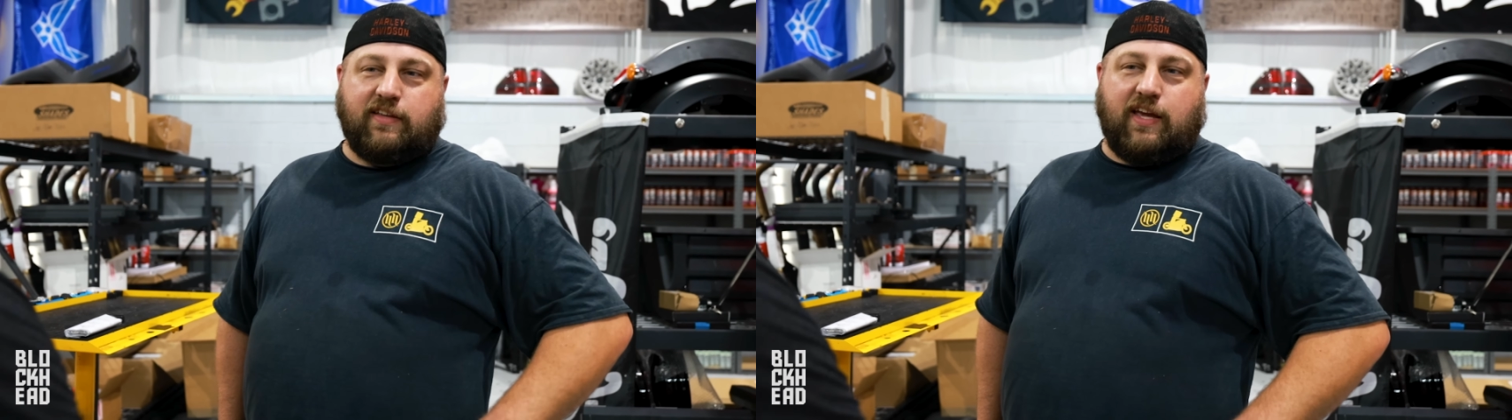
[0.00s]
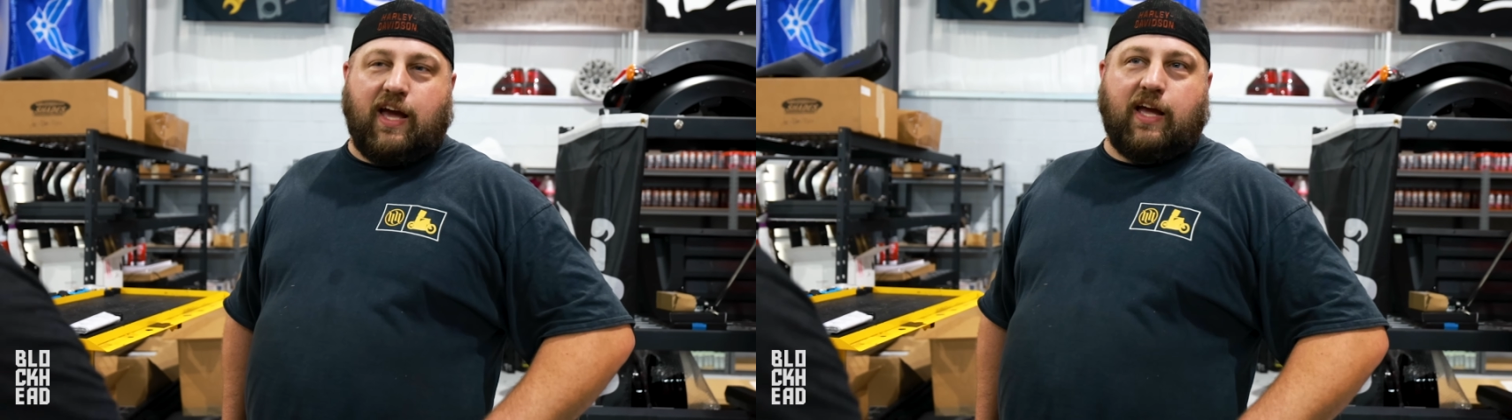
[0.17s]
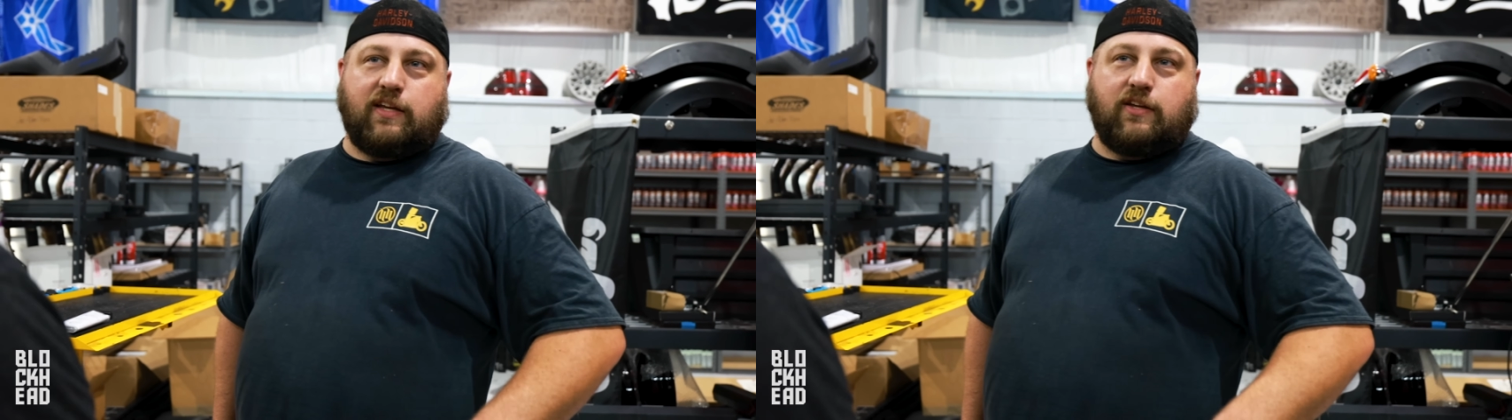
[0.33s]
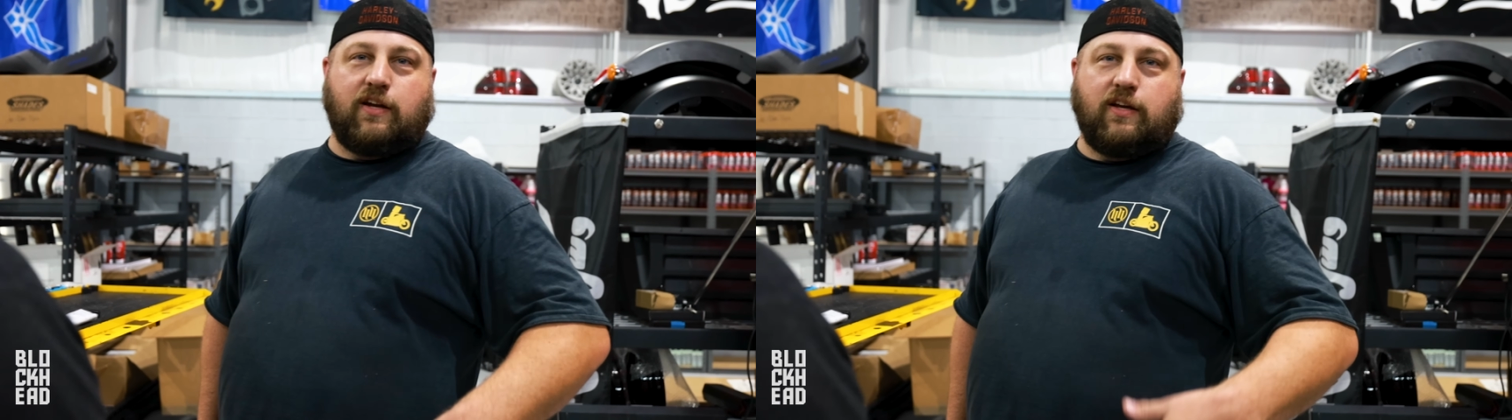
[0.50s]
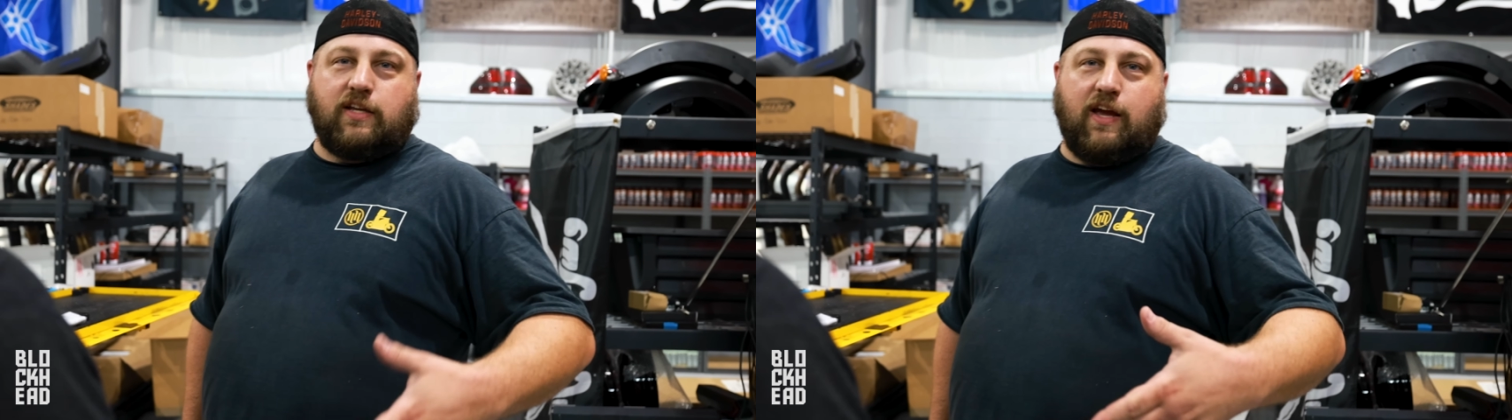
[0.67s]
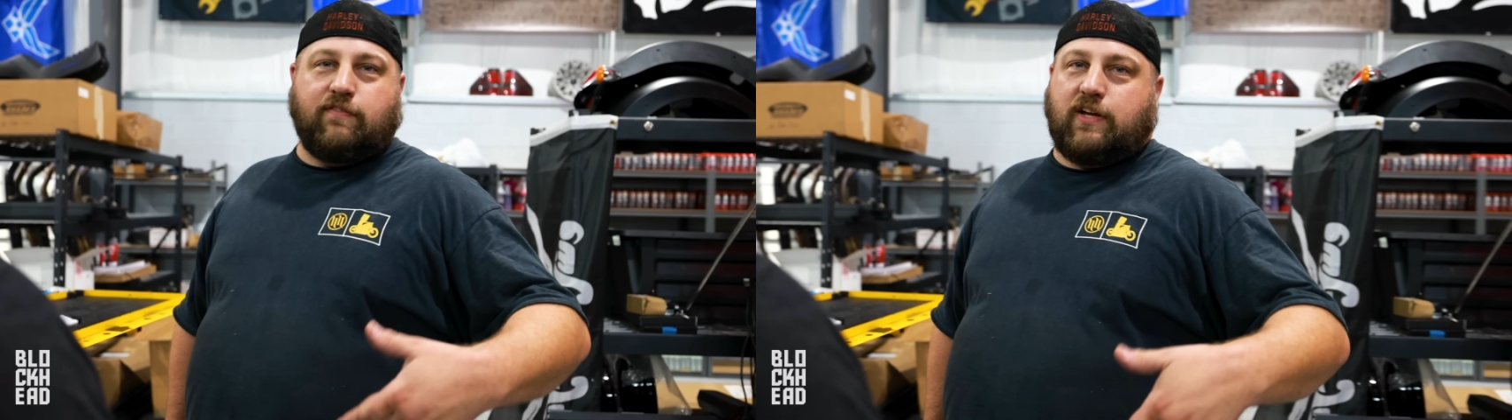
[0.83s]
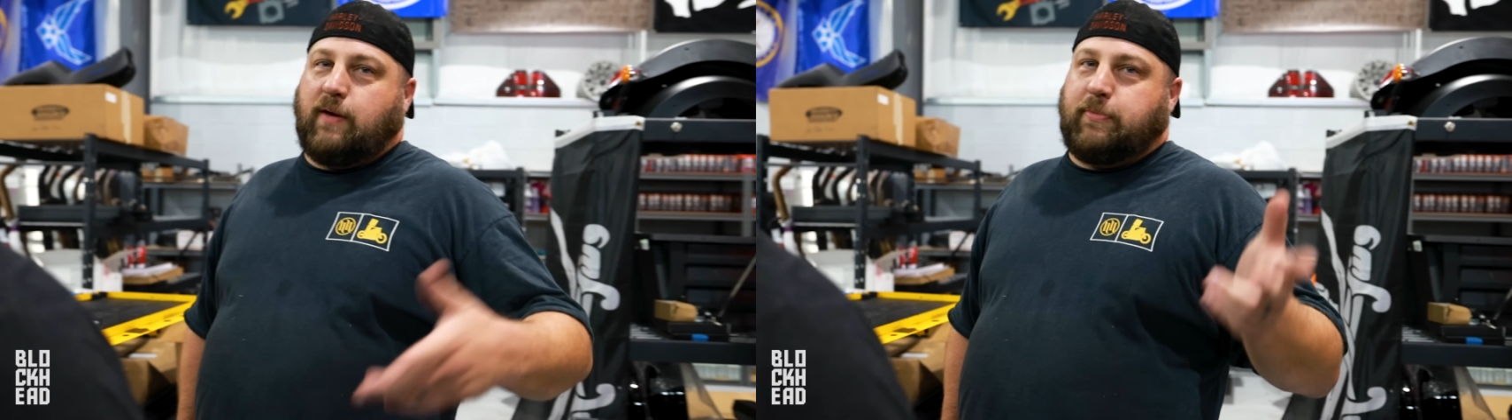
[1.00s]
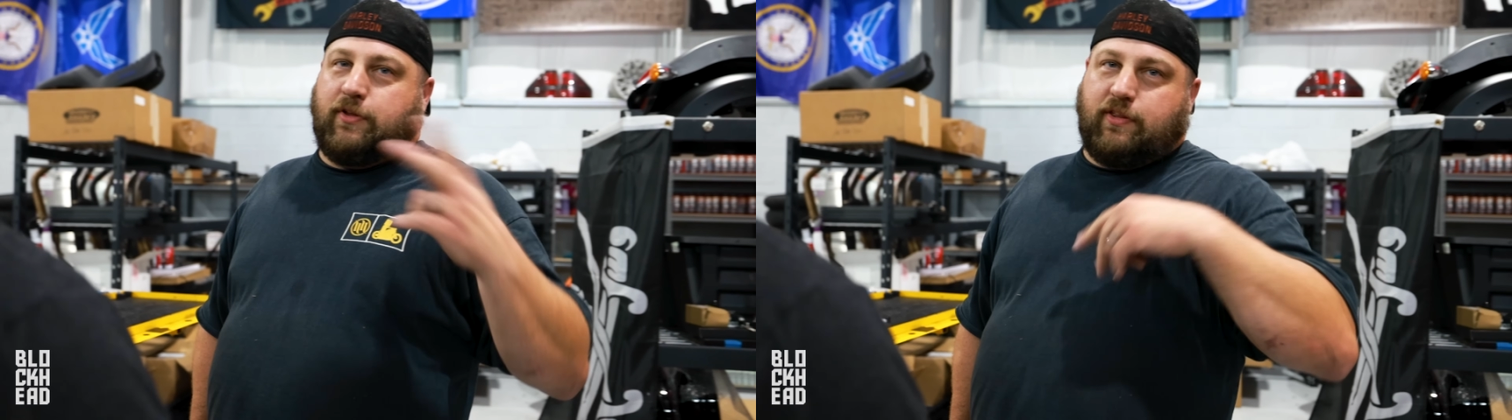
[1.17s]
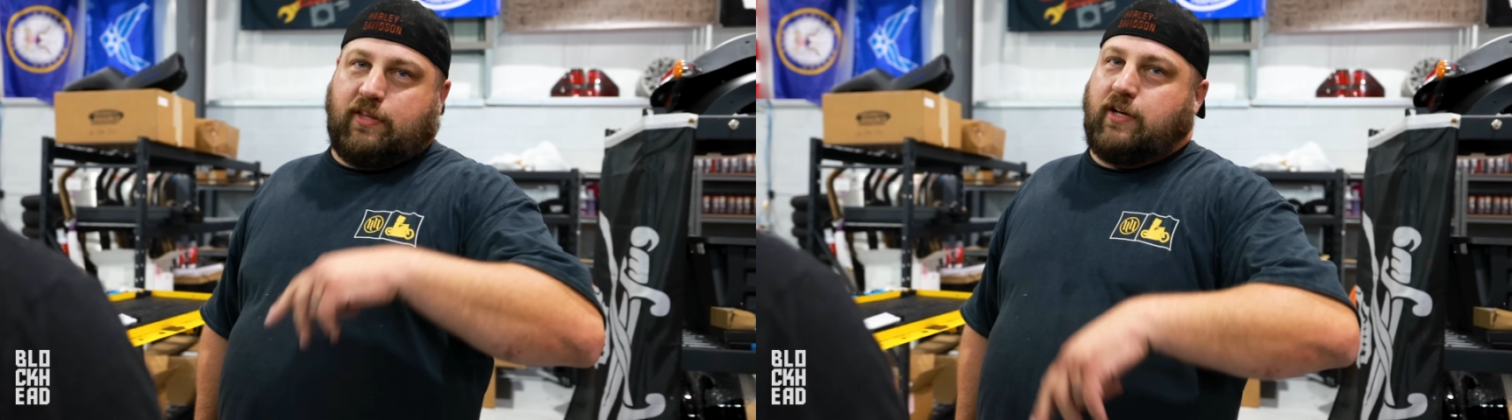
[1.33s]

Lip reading: Yeah, you know, you have a couple of